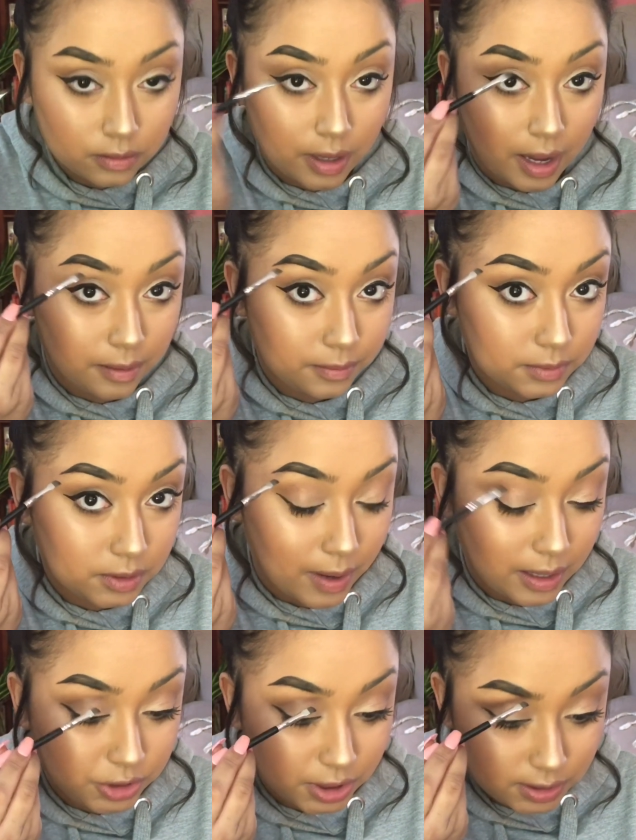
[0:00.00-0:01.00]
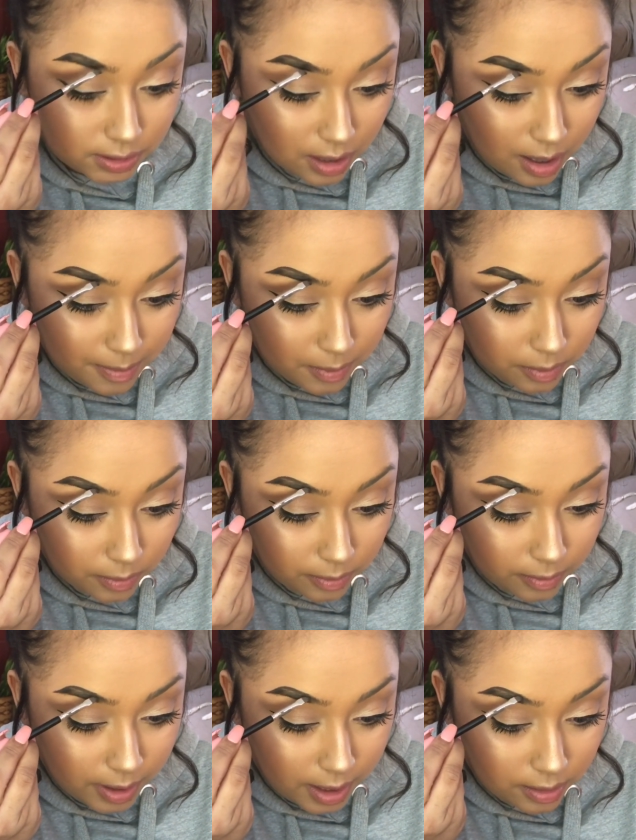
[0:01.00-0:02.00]
Okay, so I just stop
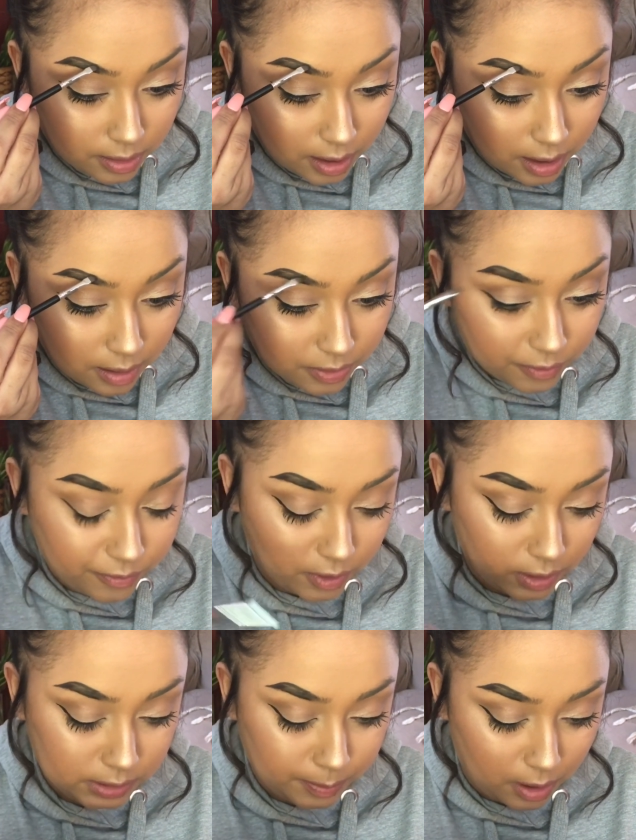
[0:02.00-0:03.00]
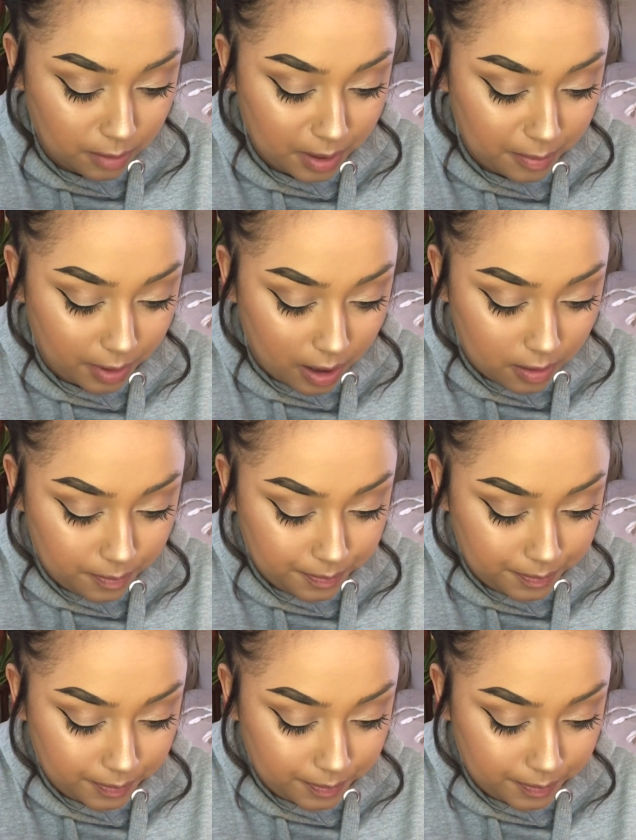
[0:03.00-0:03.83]
right there at the fullest part of my brow.